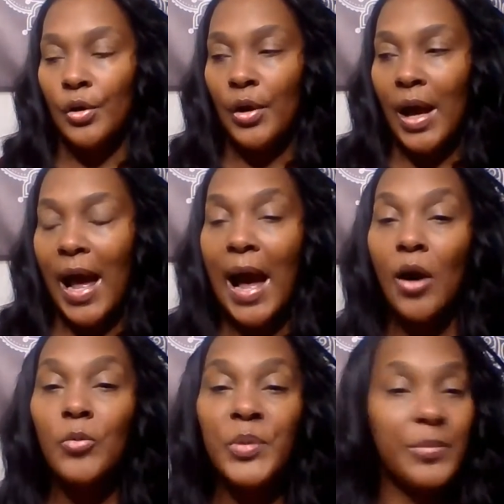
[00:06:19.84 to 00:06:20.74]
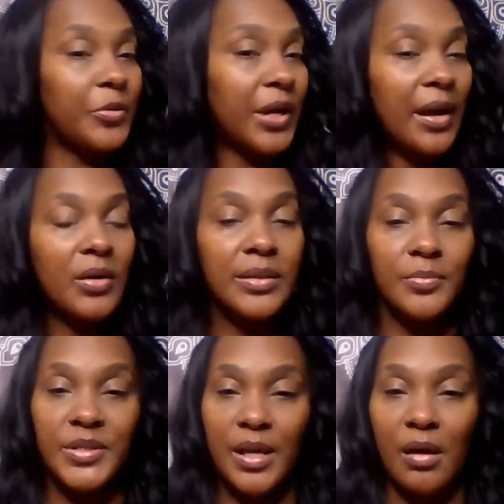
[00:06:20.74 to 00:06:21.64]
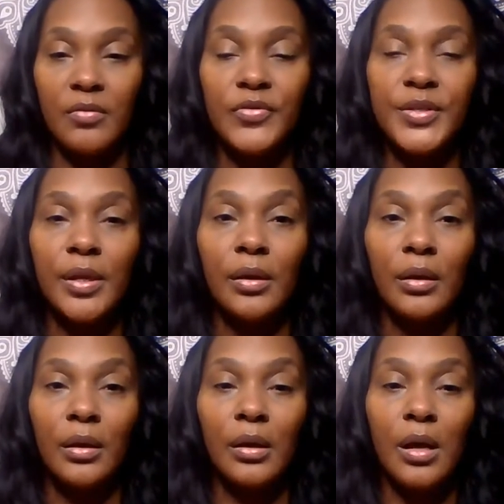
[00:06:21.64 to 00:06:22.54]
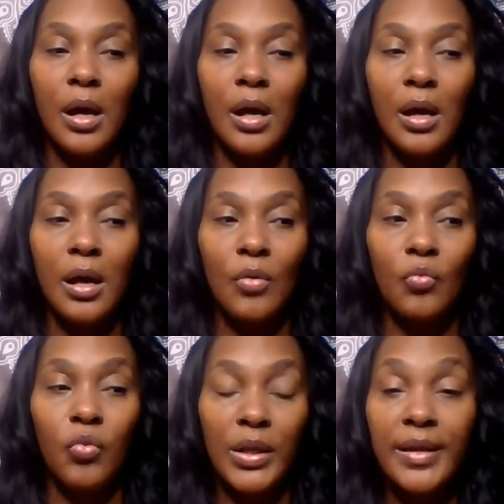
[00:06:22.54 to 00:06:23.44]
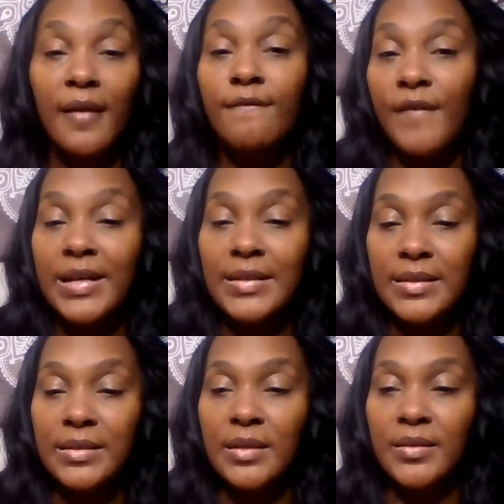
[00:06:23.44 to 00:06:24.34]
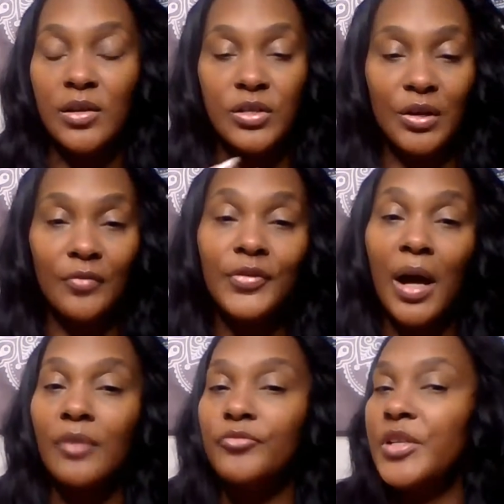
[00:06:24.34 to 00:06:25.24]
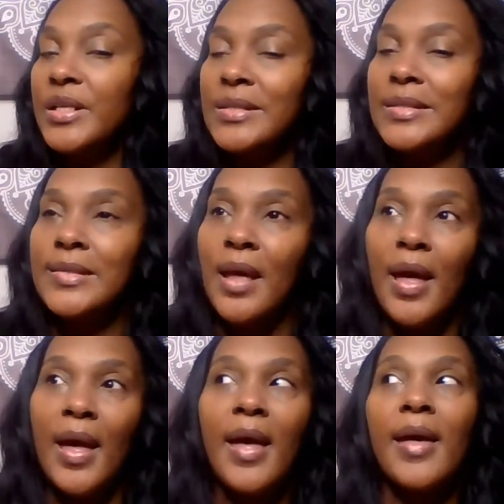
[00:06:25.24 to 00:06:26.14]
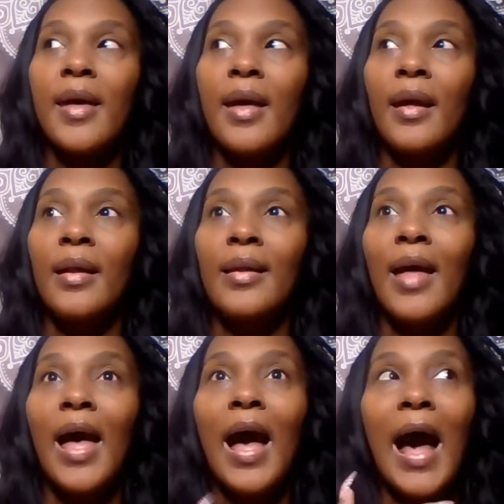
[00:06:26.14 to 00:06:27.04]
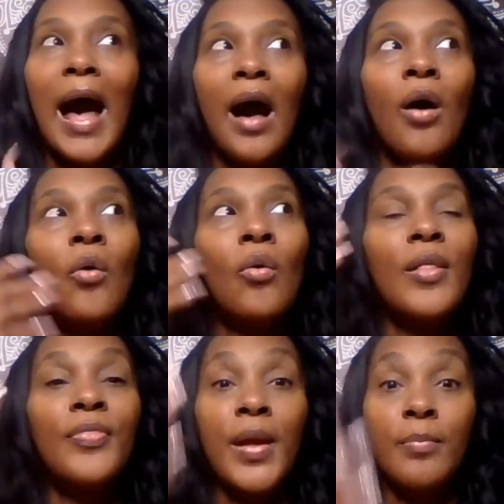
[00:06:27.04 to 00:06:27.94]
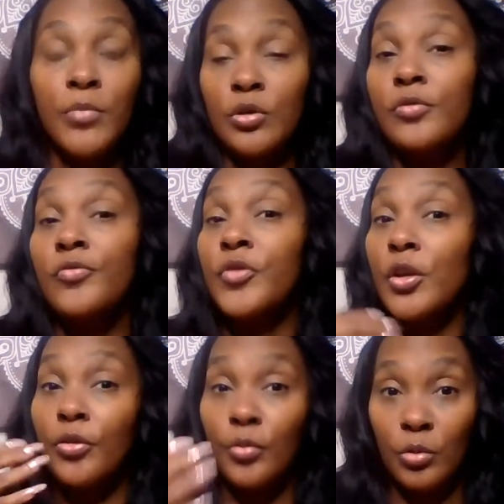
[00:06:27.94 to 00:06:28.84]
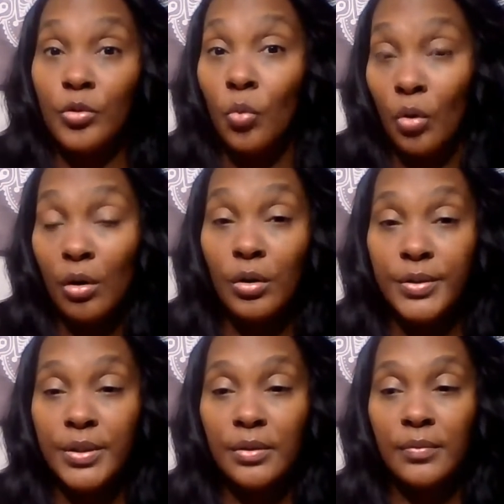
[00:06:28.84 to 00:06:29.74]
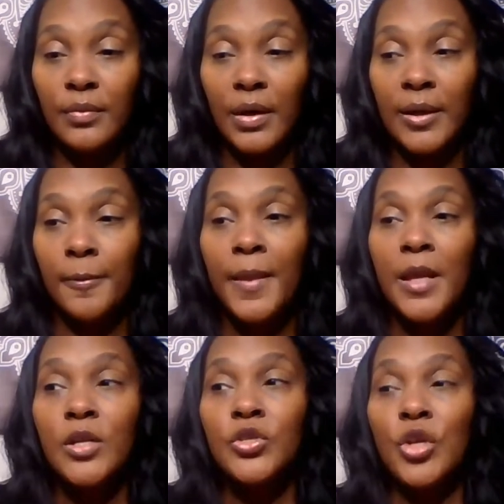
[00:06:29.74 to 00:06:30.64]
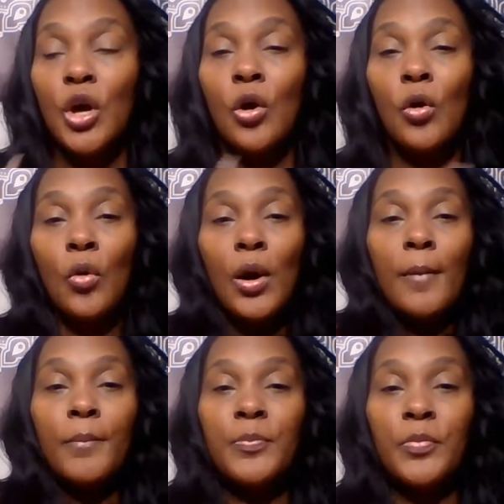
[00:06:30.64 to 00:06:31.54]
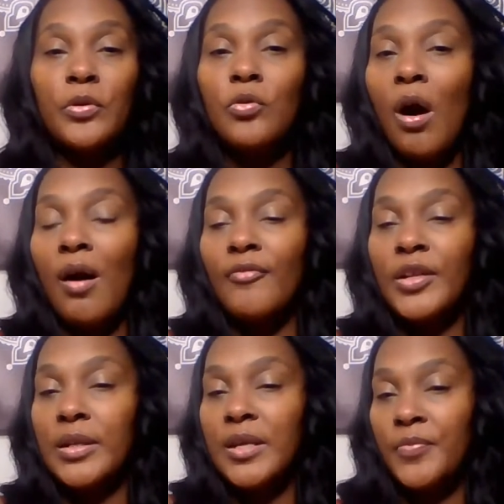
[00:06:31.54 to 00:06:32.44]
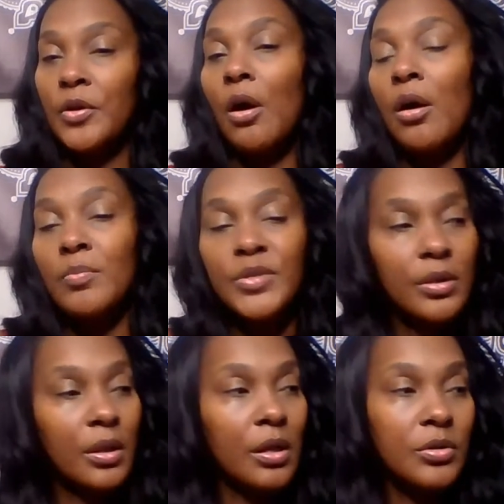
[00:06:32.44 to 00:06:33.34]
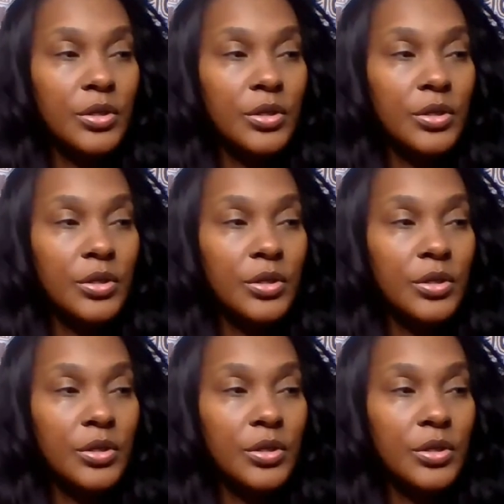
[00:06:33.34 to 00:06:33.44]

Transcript: how people carried themselves really affected their self-confidence and how they moved through the world, right? So people who often keep their arms closed,